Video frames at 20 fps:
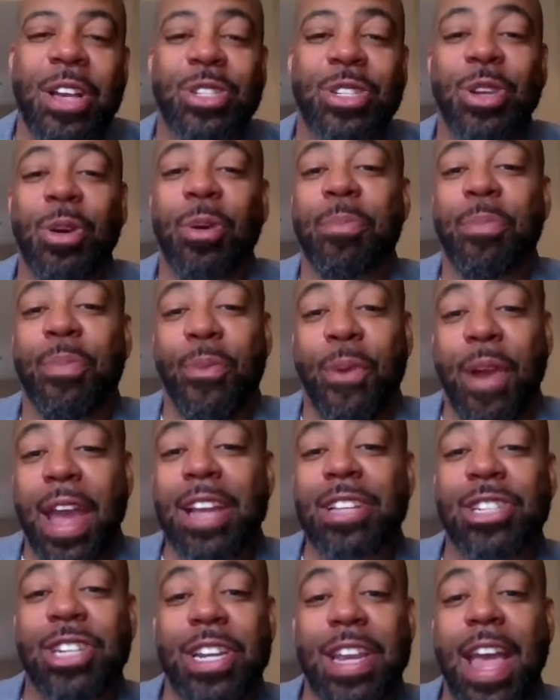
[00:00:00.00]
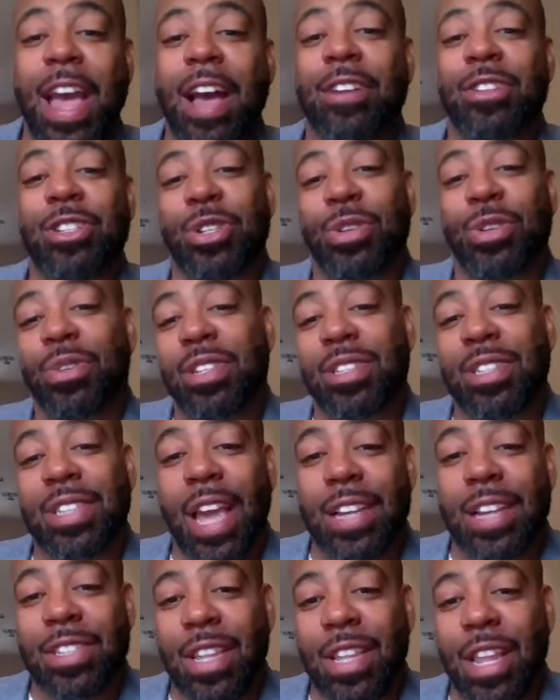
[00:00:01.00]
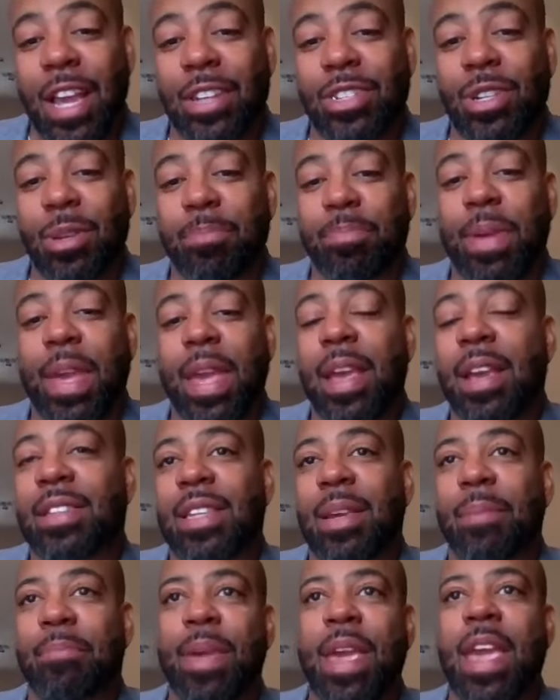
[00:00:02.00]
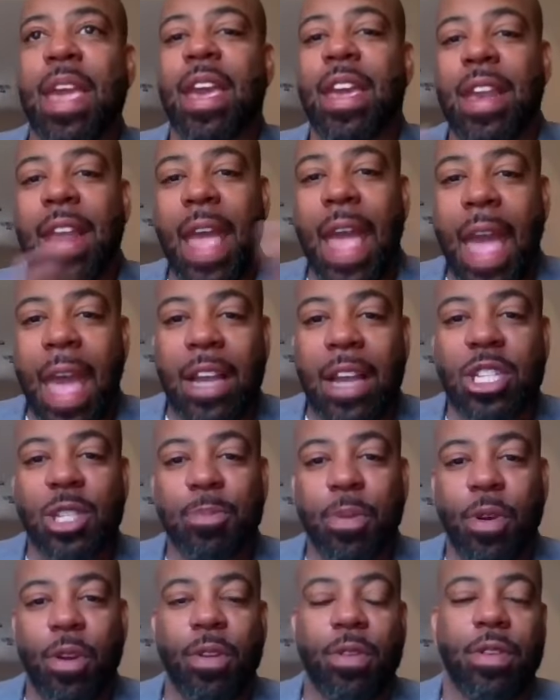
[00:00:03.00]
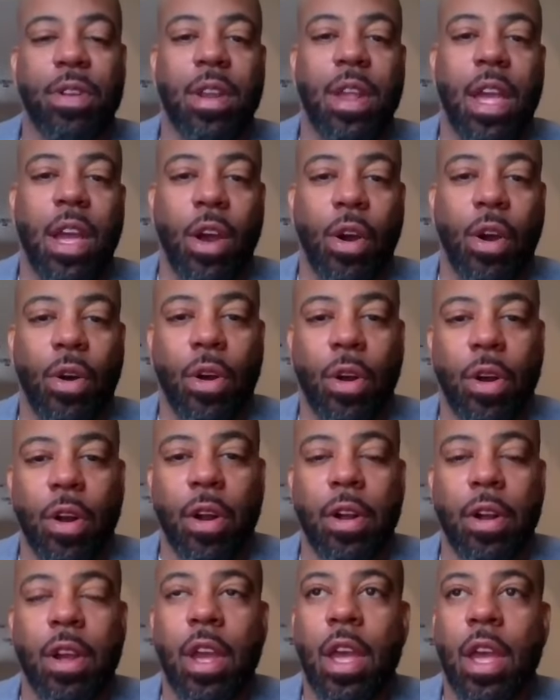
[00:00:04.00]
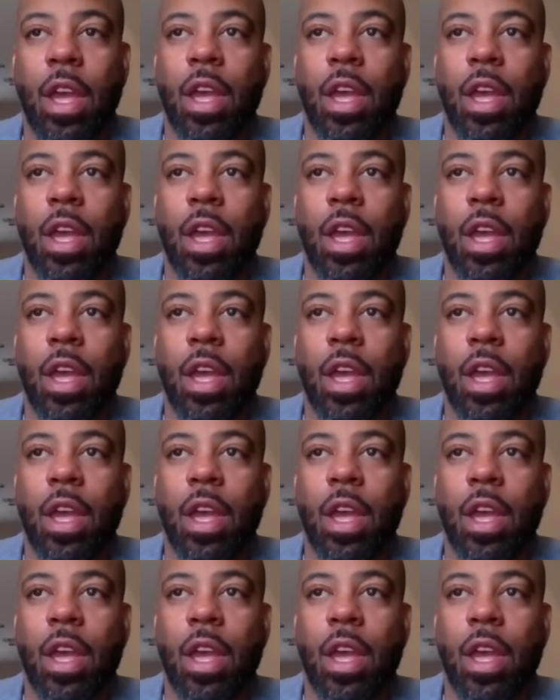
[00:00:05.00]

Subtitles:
So branching out to do the site selection piece and be an expert, or